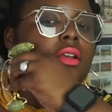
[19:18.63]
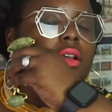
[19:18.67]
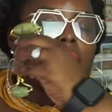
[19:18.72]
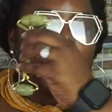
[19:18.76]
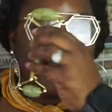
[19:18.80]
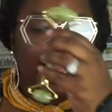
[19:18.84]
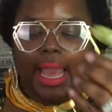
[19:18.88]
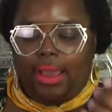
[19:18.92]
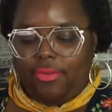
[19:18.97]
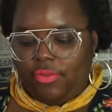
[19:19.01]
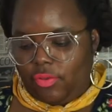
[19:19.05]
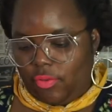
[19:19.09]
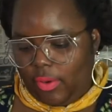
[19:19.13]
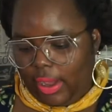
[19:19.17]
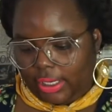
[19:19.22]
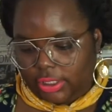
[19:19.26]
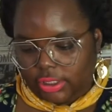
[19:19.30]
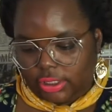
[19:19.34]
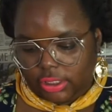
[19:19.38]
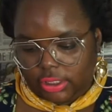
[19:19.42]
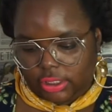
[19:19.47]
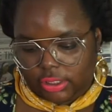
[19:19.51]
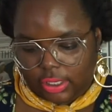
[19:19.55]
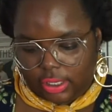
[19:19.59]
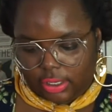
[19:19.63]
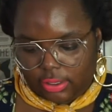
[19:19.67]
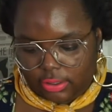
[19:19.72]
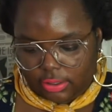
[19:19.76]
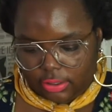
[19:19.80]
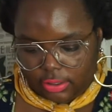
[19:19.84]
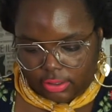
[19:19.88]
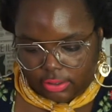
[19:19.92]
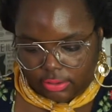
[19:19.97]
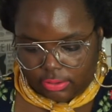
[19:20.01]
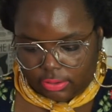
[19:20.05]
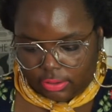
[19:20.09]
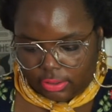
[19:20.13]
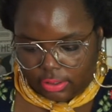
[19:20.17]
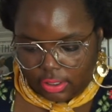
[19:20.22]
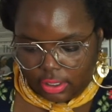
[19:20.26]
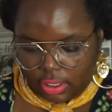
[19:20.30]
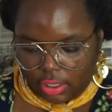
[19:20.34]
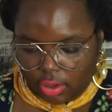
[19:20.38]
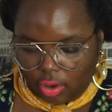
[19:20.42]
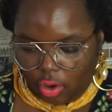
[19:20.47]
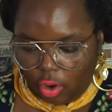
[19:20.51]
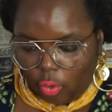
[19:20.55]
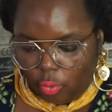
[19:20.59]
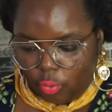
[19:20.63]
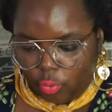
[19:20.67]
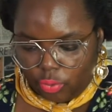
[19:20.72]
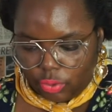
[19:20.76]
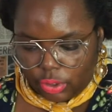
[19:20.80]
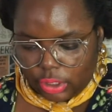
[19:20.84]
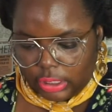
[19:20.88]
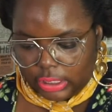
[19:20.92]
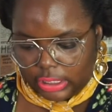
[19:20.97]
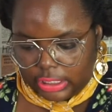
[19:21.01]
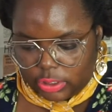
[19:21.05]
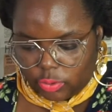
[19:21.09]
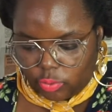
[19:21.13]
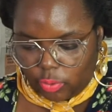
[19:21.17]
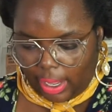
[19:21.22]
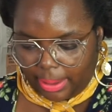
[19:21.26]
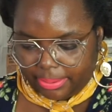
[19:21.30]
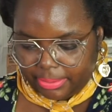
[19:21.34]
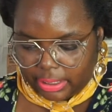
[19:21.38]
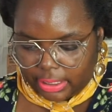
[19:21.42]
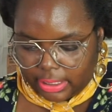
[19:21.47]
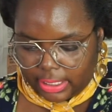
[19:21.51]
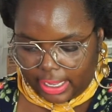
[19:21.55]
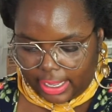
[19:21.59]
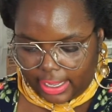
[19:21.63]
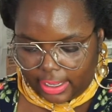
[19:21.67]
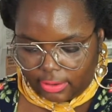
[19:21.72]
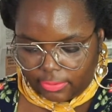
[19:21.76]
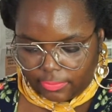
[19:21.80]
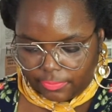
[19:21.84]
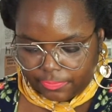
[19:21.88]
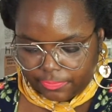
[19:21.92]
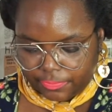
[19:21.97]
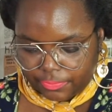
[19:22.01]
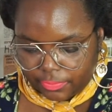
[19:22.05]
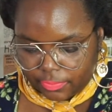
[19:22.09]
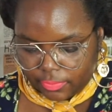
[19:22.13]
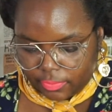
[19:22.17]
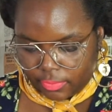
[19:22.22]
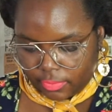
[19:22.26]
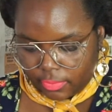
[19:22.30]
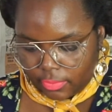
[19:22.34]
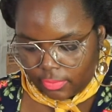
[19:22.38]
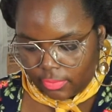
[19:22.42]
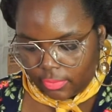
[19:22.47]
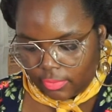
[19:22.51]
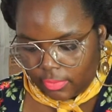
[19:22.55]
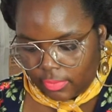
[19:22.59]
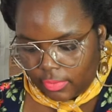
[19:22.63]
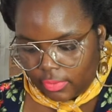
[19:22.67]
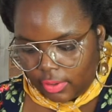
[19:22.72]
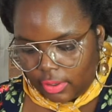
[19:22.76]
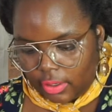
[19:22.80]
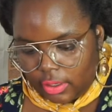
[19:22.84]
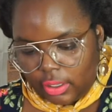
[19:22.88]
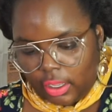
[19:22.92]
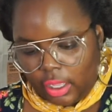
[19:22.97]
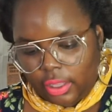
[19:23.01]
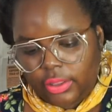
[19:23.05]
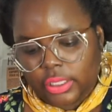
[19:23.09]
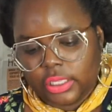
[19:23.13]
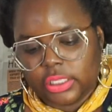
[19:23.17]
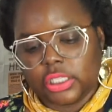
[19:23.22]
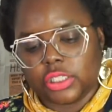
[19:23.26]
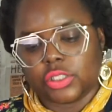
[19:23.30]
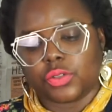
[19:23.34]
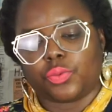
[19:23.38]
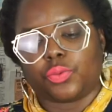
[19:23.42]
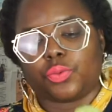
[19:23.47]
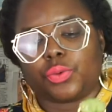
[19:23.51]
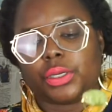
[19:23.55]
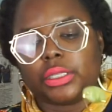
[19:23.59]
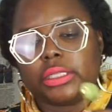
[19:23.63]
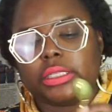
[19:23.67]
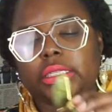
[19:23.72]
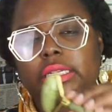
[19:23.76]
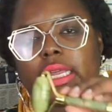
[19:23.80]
I haven't washed it so, oh, at least wiped it down. Y'all, this is really